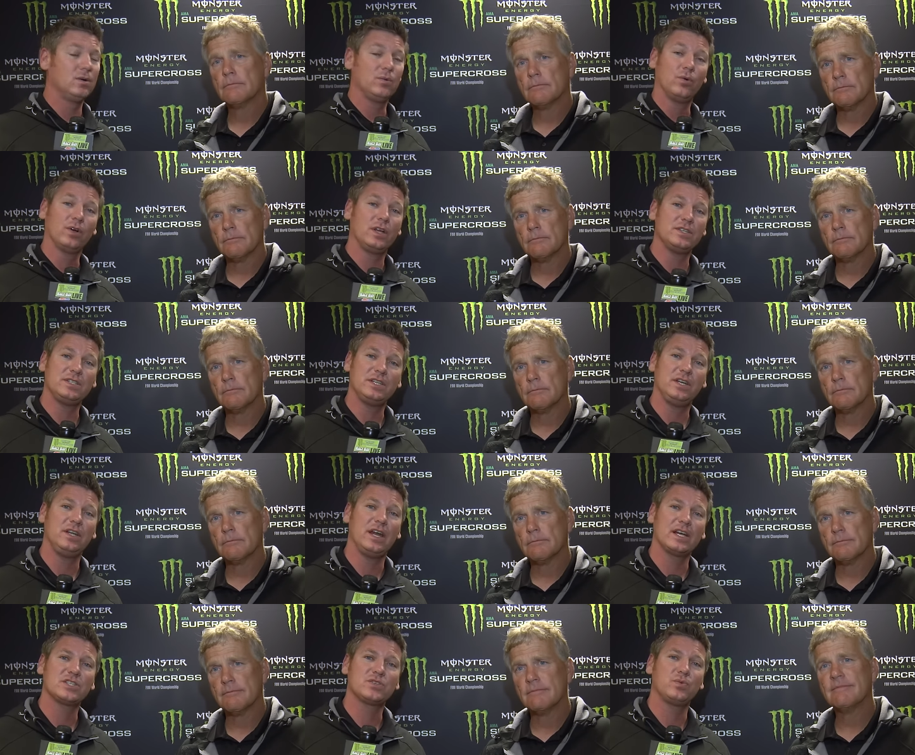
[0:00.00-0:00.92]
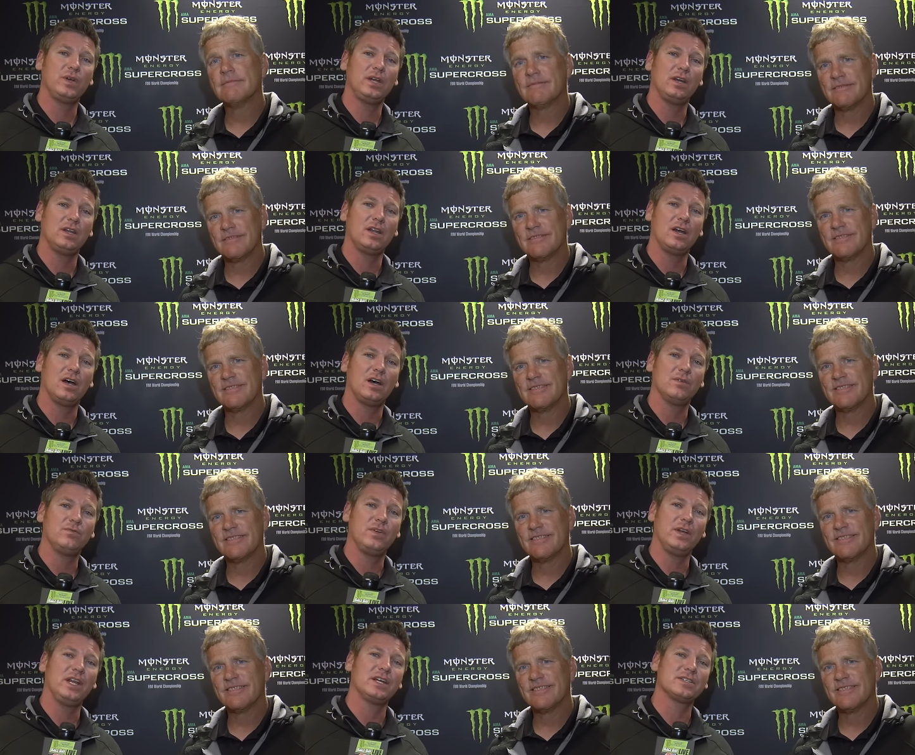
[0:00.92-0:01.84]
Speaker 1: We're going to see you next week in
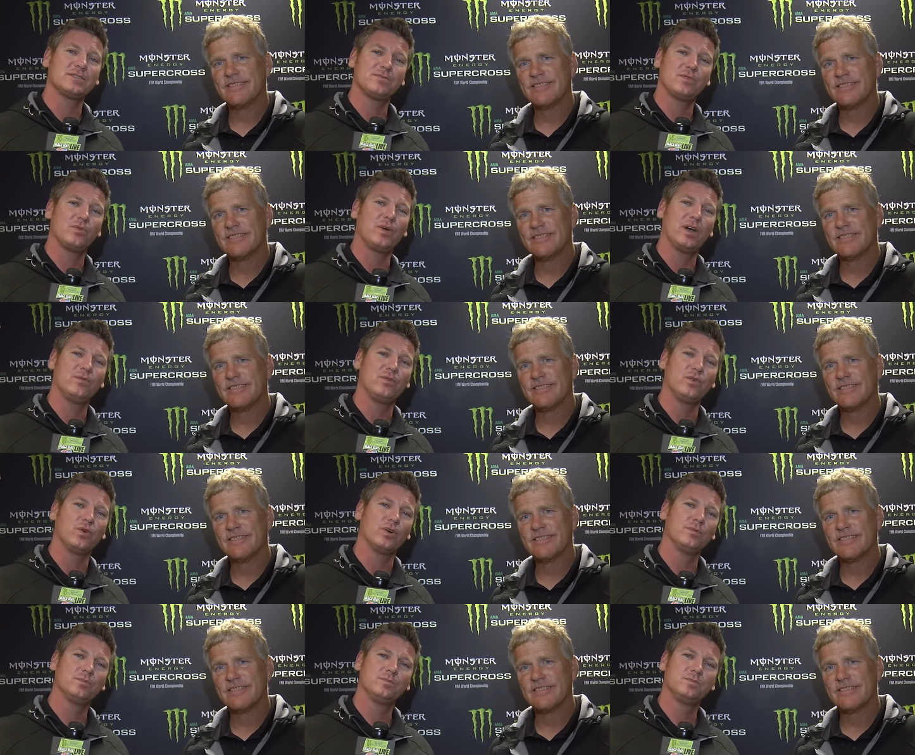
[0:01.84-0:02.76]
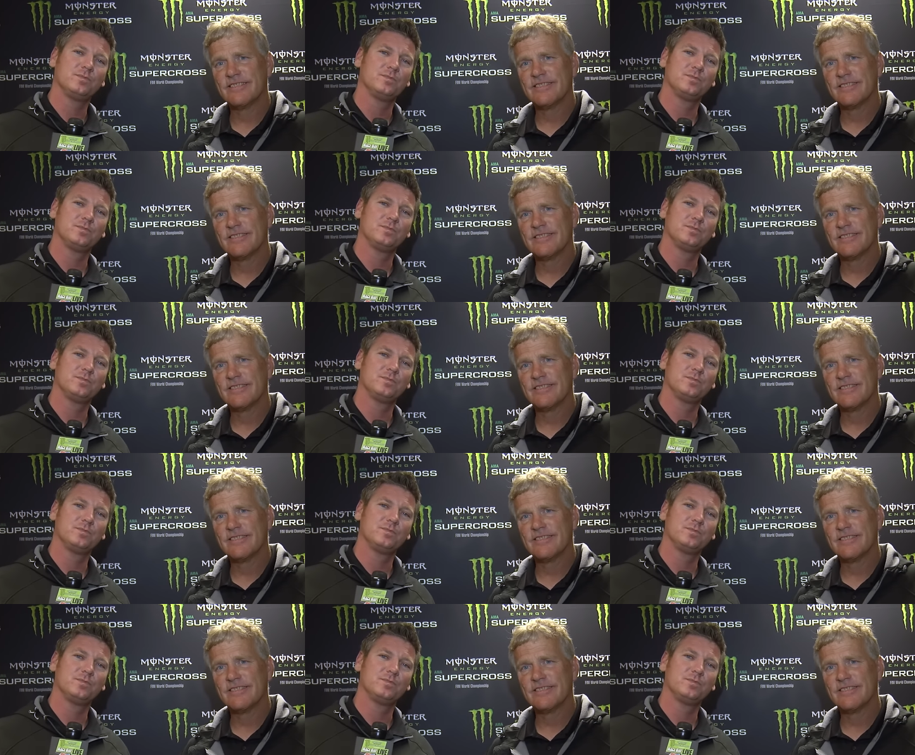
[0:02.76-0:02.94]
Phoenix for round 4.